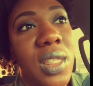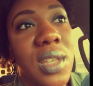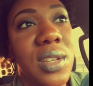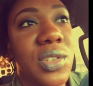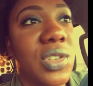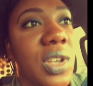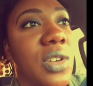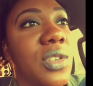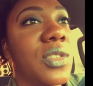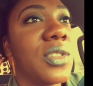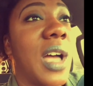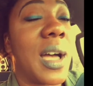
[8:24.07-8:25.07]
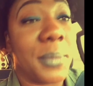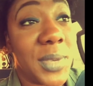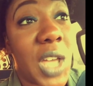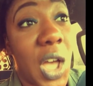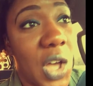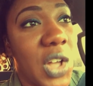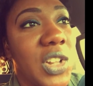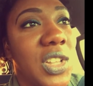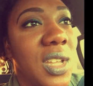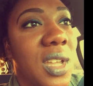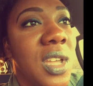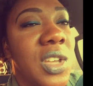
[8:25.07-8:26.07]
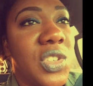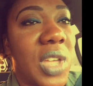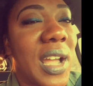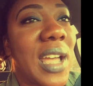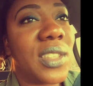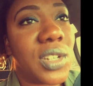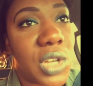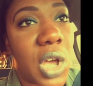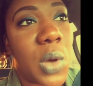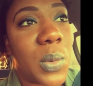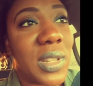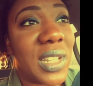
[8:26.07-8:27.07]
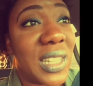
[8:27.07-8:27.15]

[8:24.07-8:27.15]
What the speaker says: And so I'm tall, so I got the tall one.